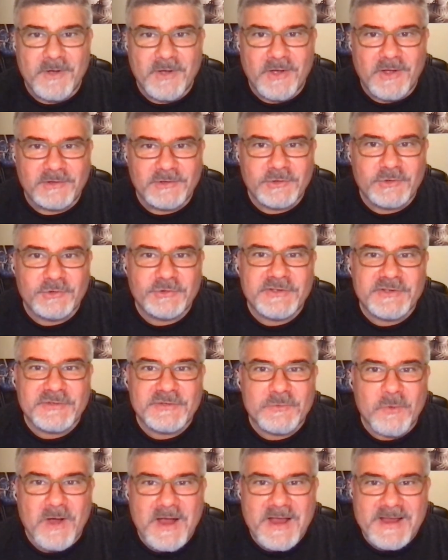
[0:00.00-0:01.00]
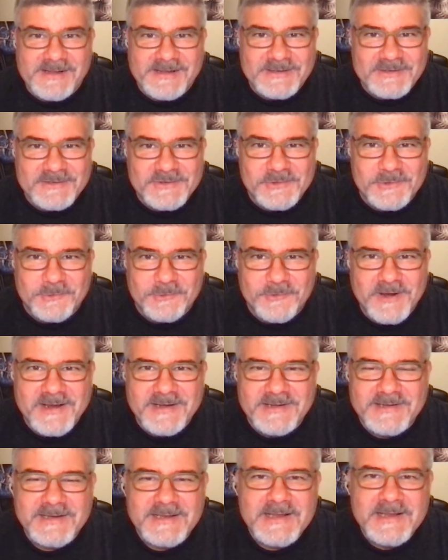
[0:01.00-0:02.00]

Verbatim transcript: a little disquieting too, right?